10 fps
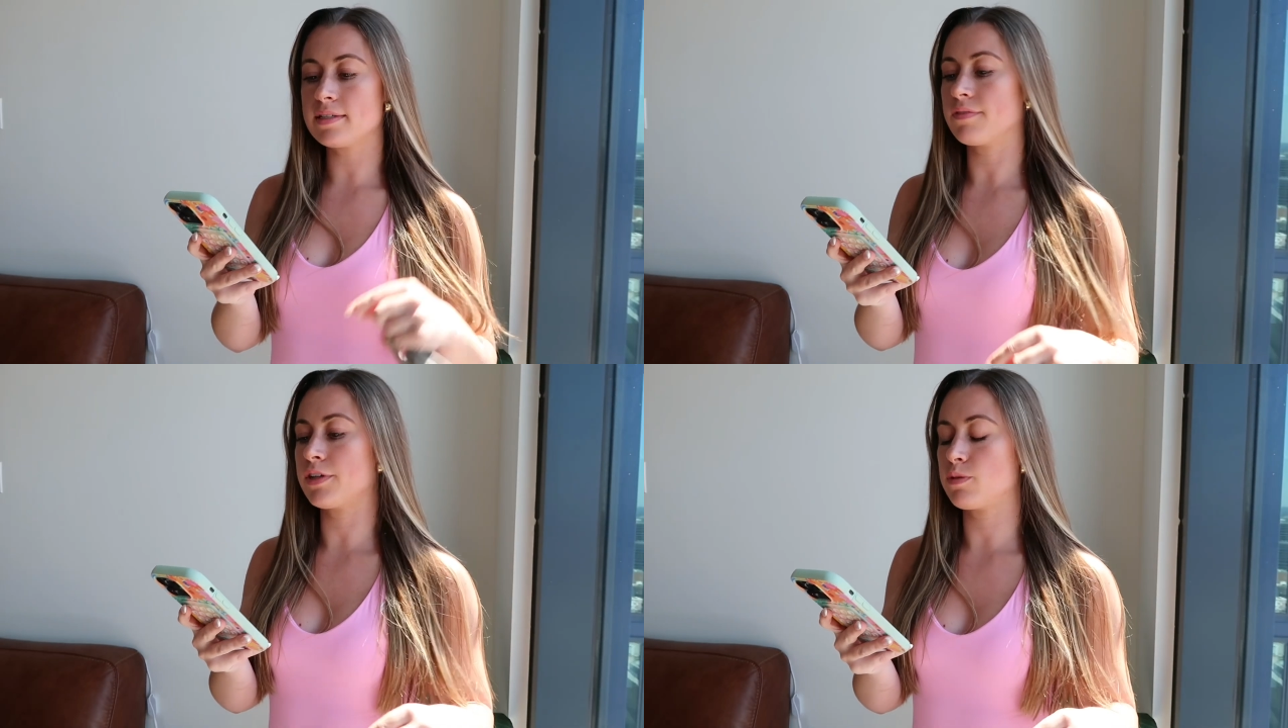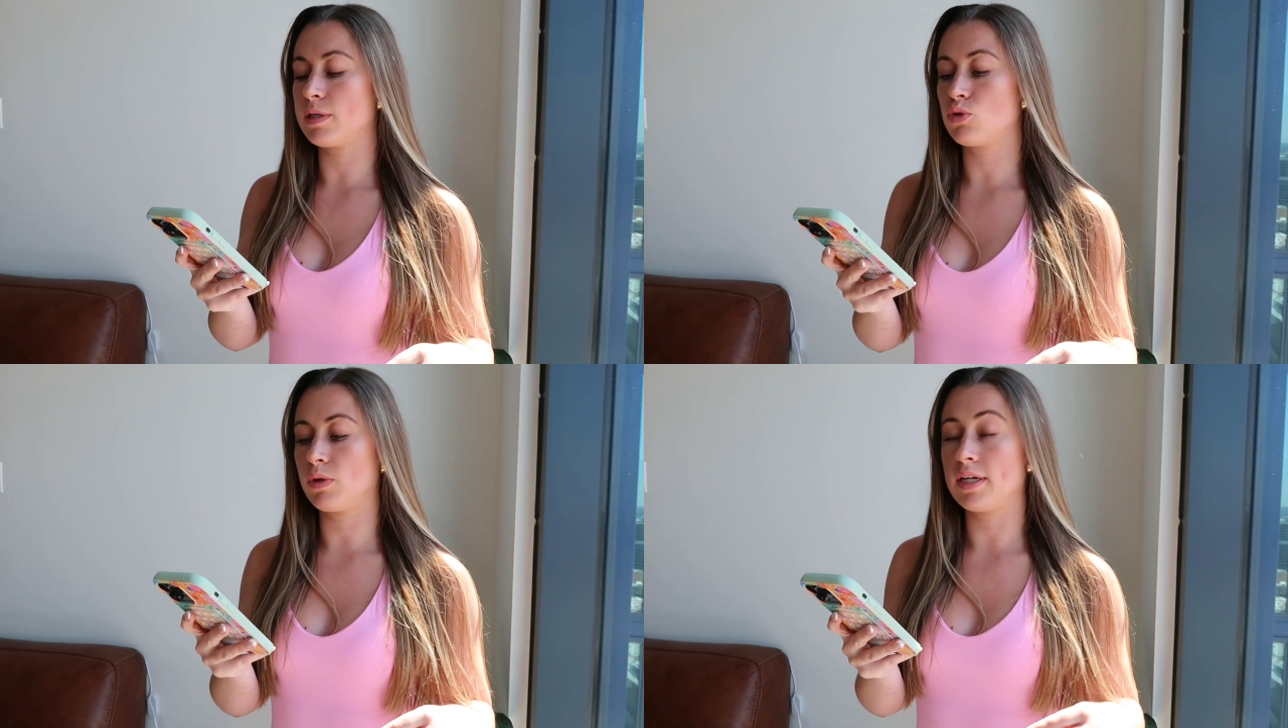difference
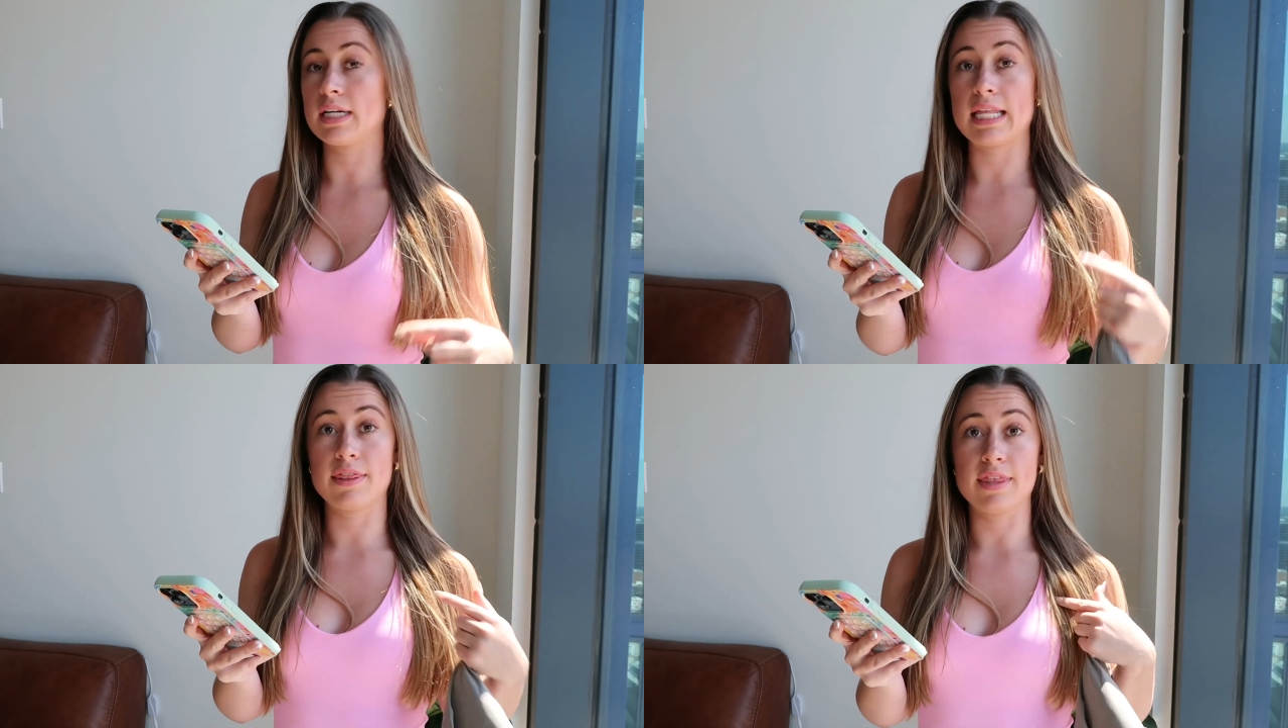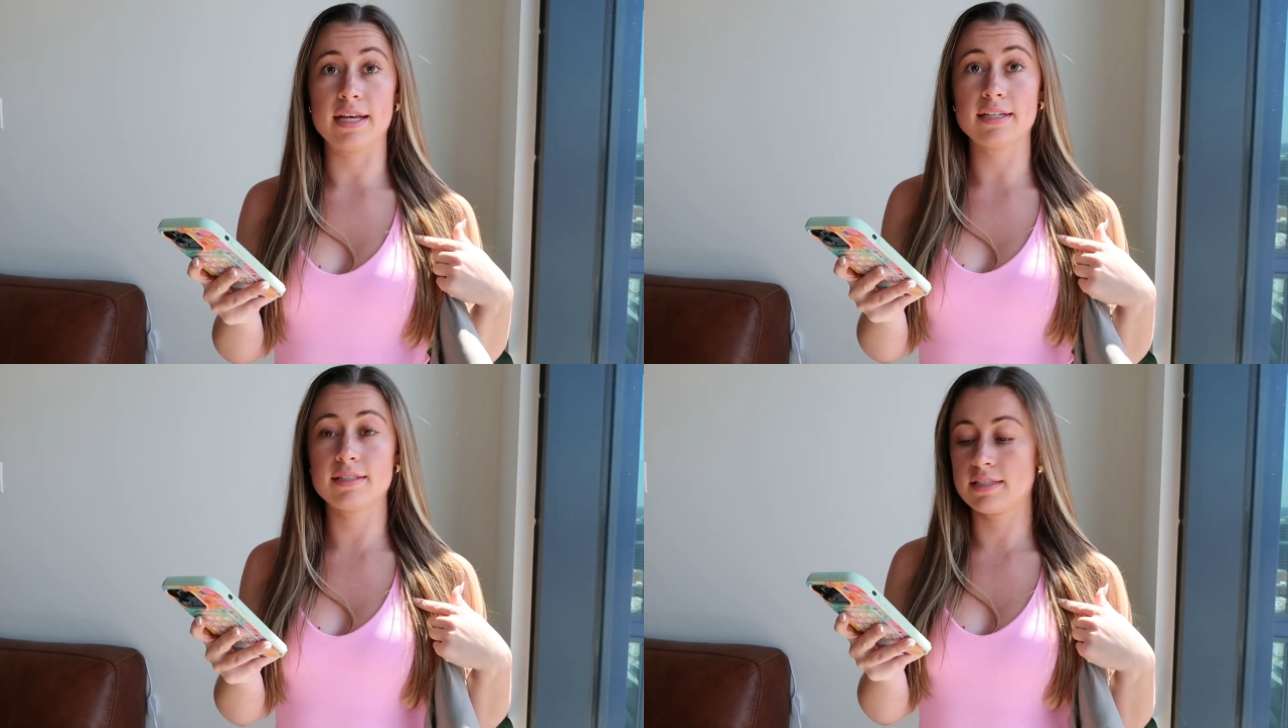between
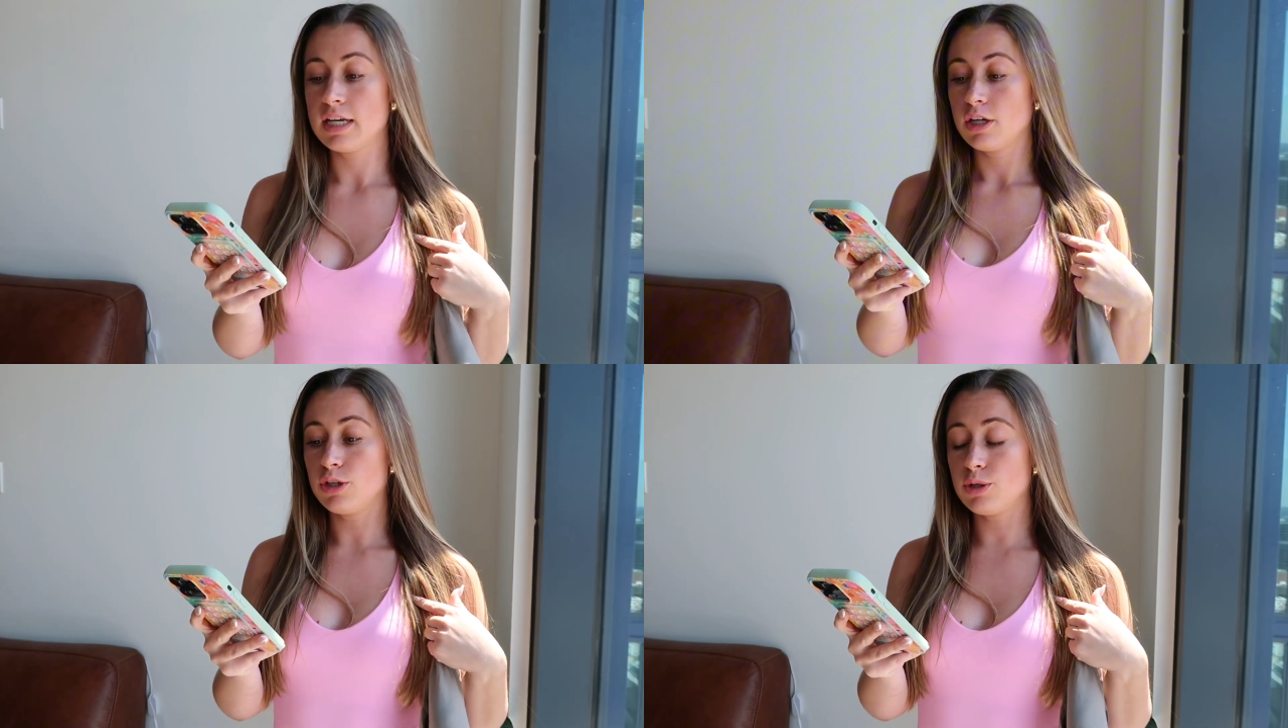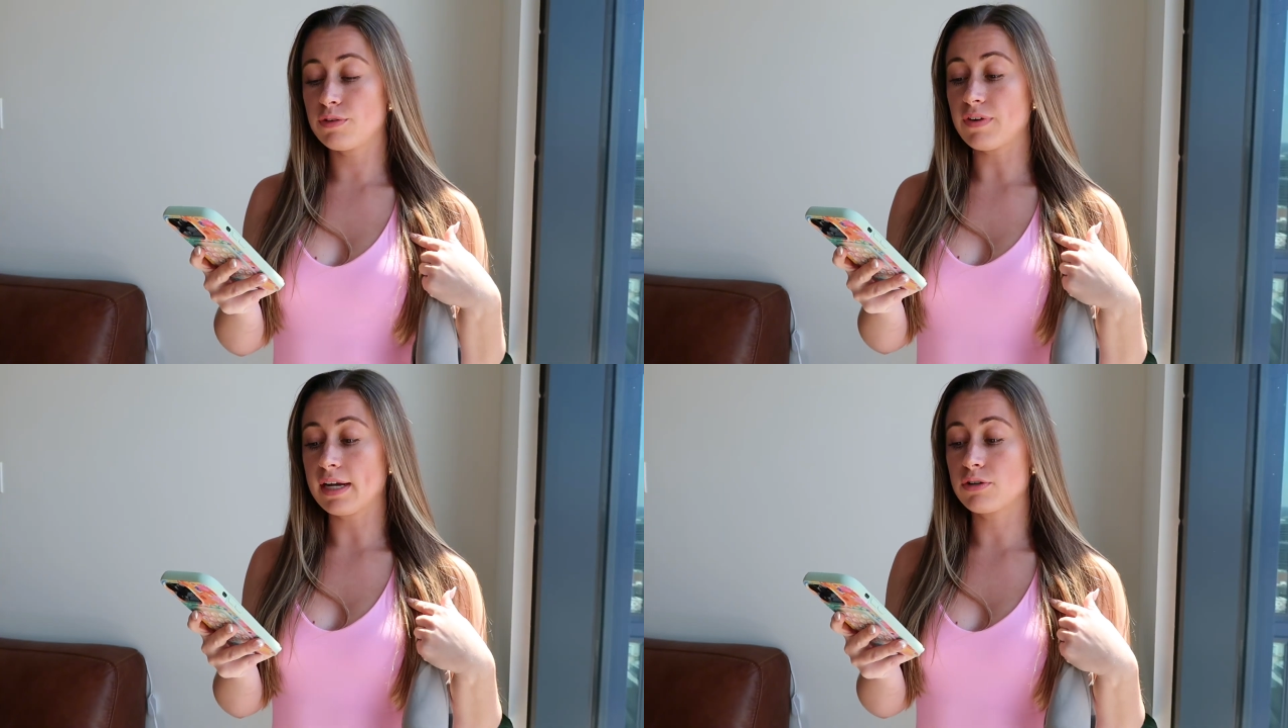this
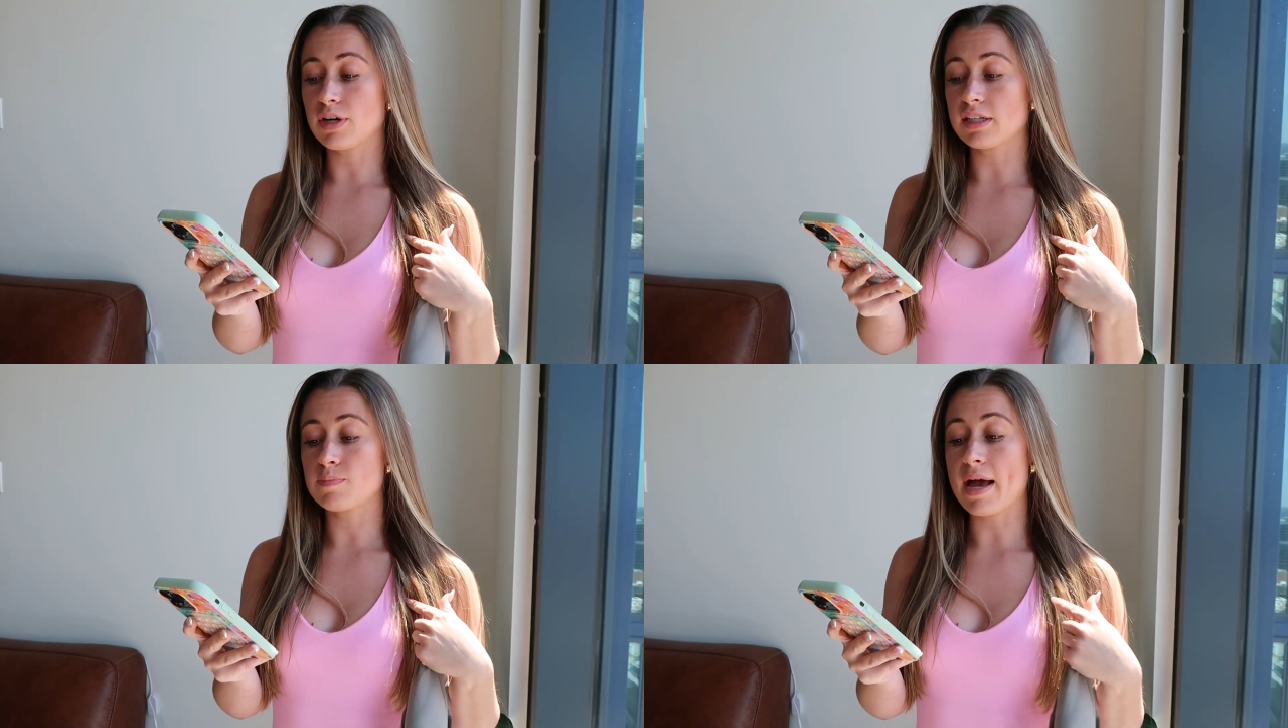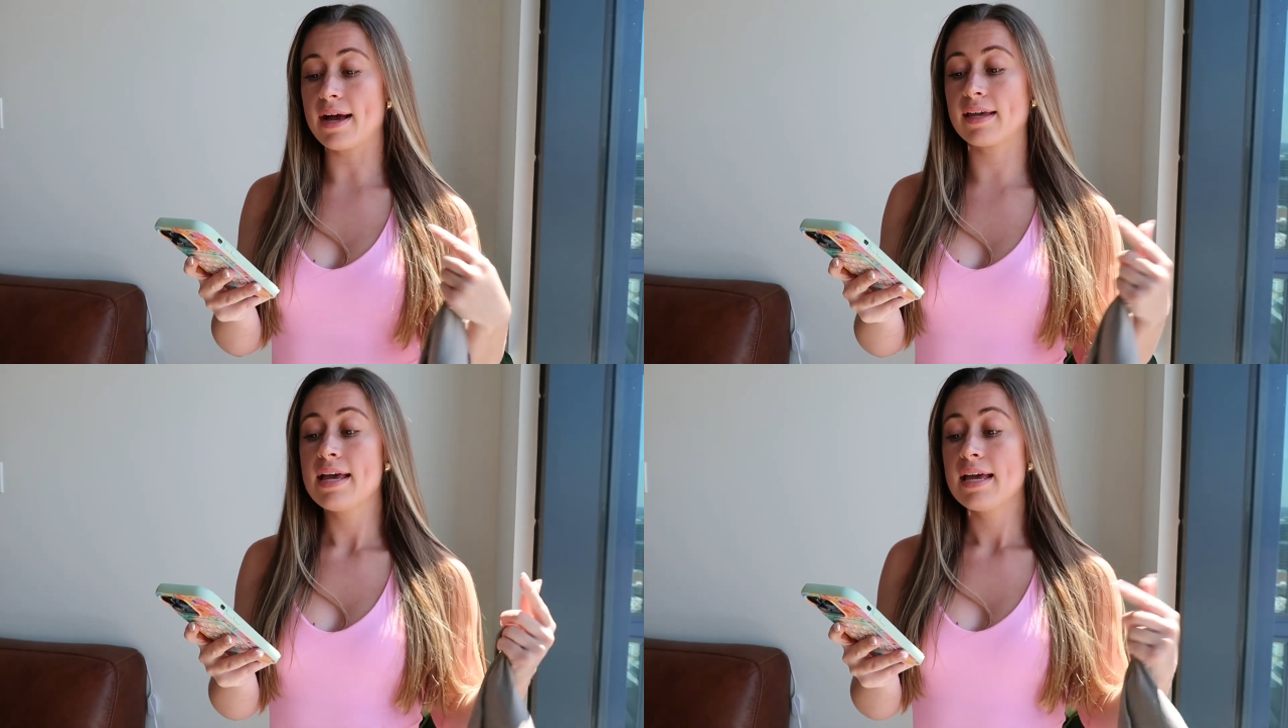unified
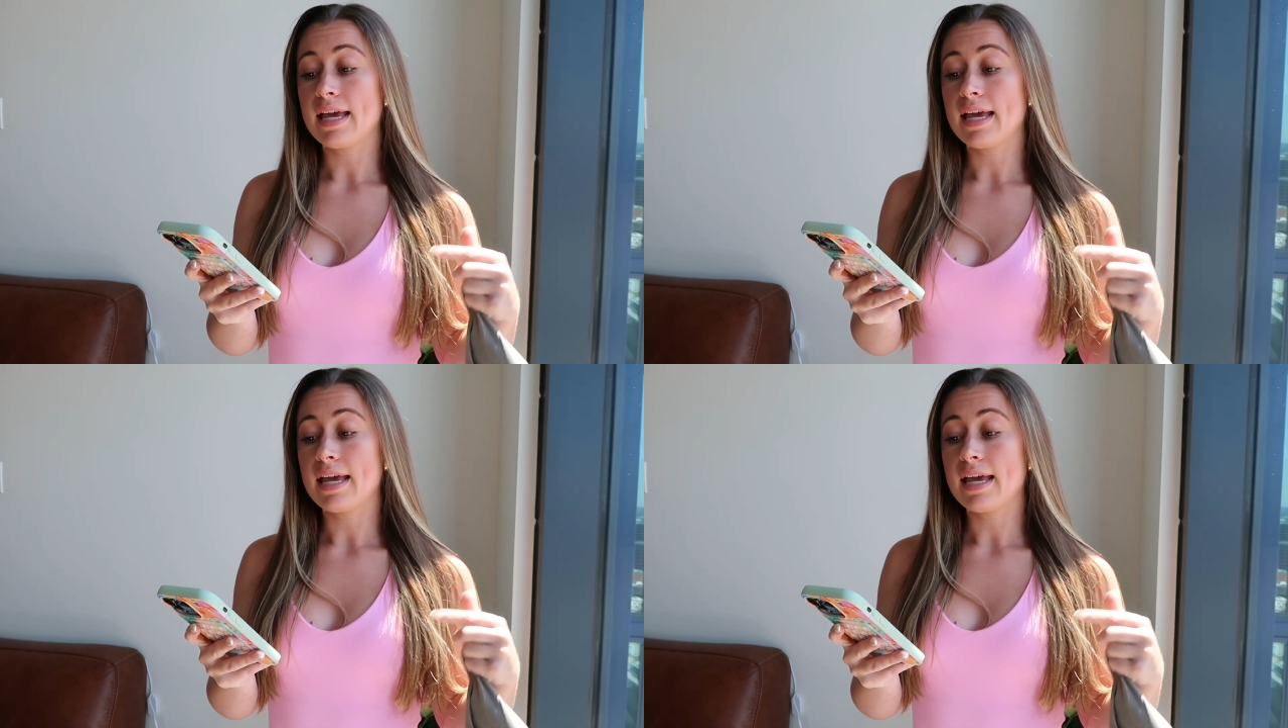crossback